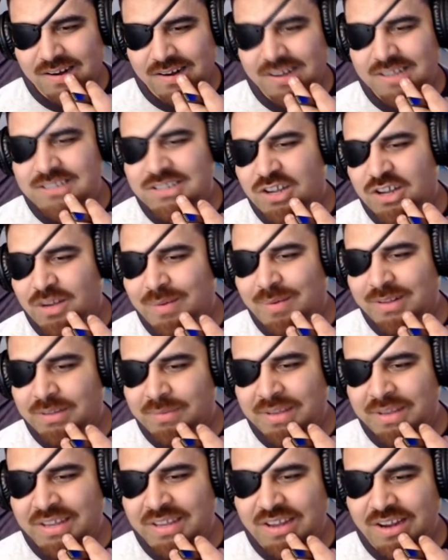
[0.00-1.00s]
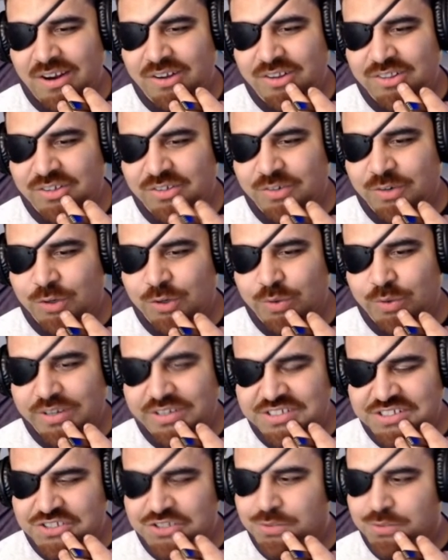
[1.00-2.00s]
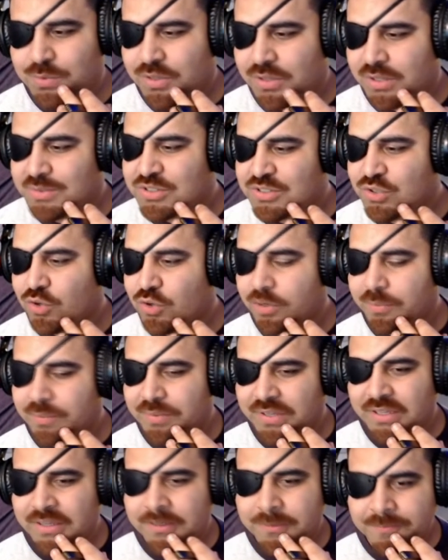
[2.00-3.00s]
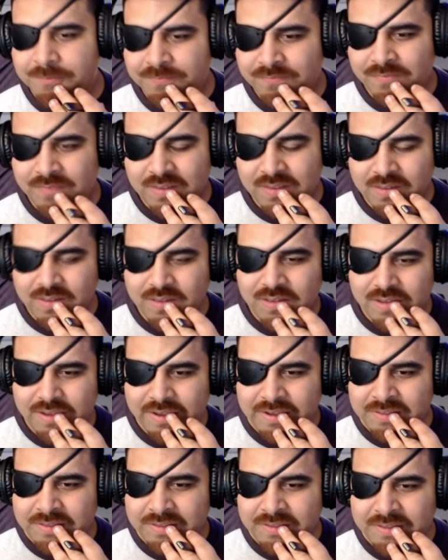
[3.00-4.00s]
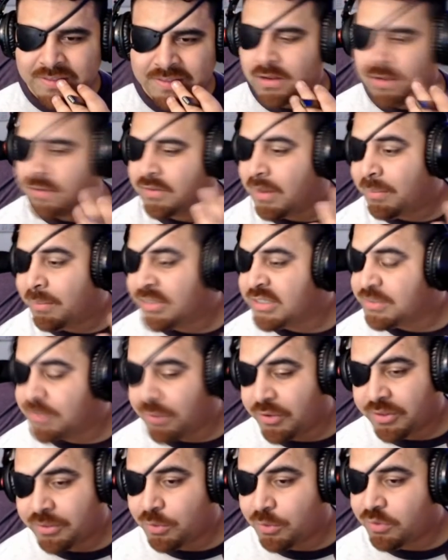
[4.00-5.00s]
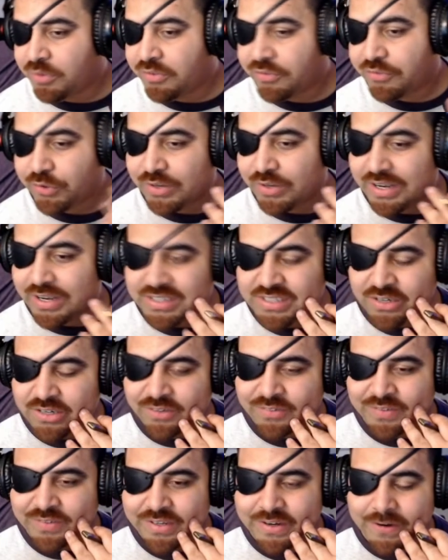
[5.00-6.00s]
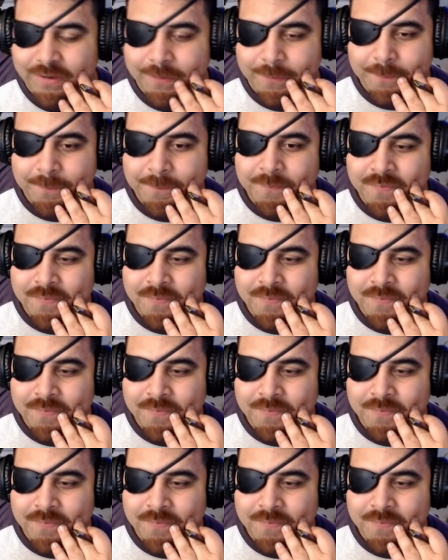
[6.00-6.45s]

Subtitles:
Let's talk about the main character real quick, since you brought up Scorpion. And I'm gonna spoil the movie for you guys. I don't even care.